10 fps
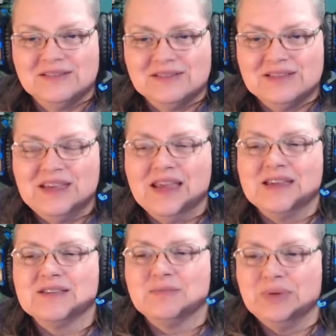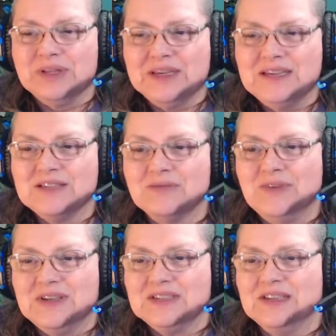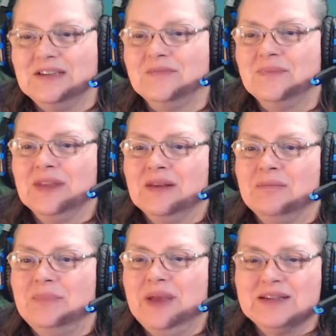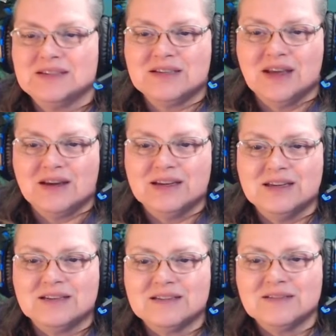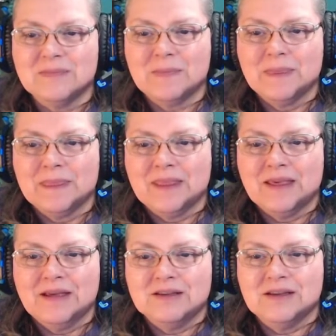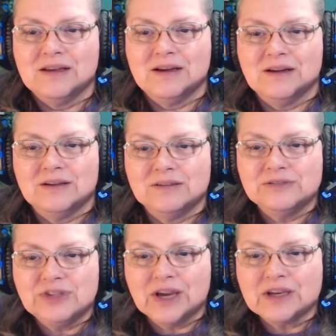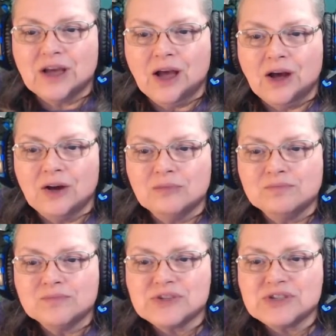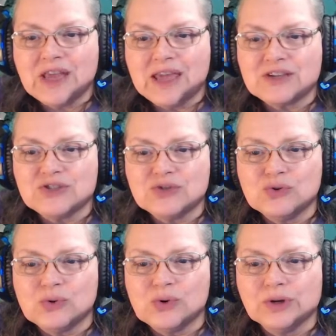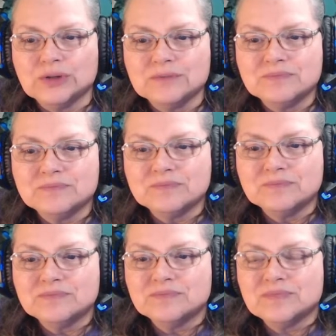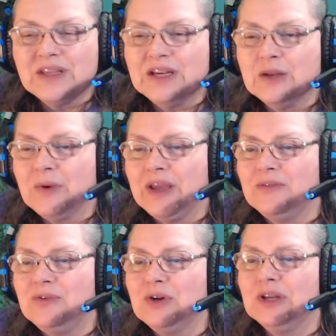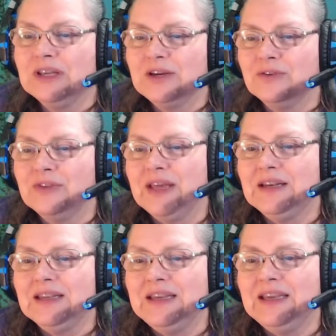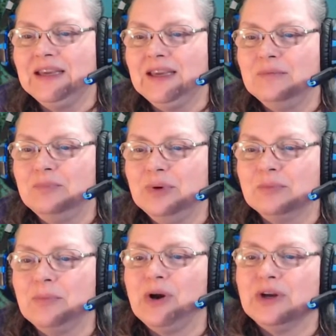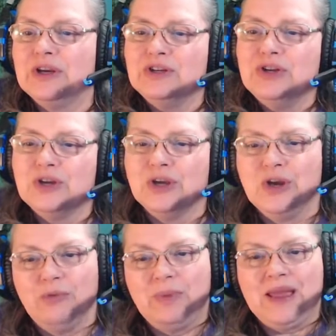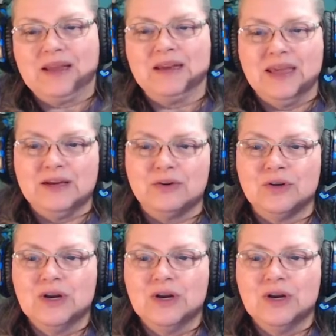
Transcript: Yes, please visit petsonics.com/store. Anyway, if you click on that link and bookmark it, you can go back later.